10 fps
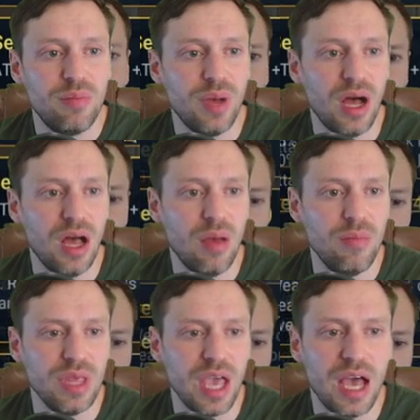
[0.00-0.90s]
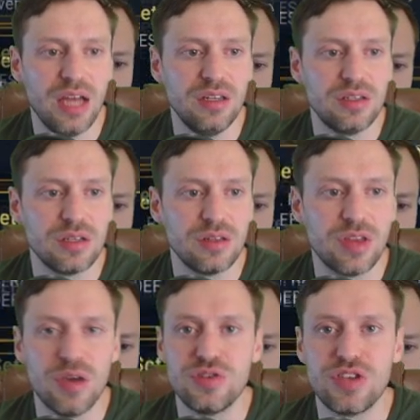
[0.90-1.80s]
But um, yeah, and
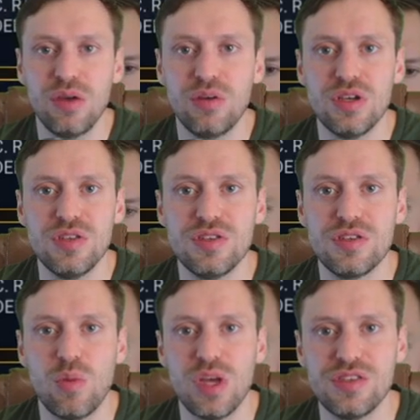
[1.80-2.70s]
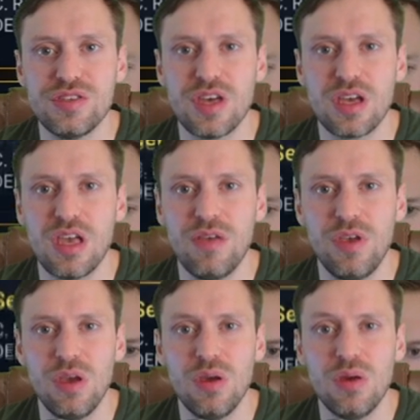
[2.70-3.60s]
those tokens, the ones that give
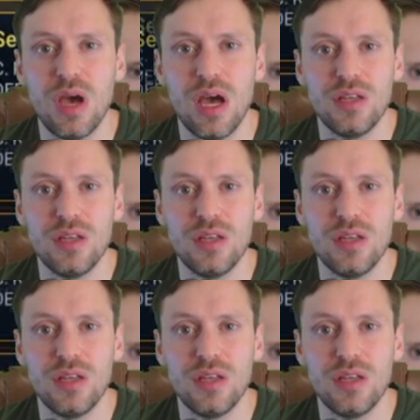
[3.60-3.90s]
you uh,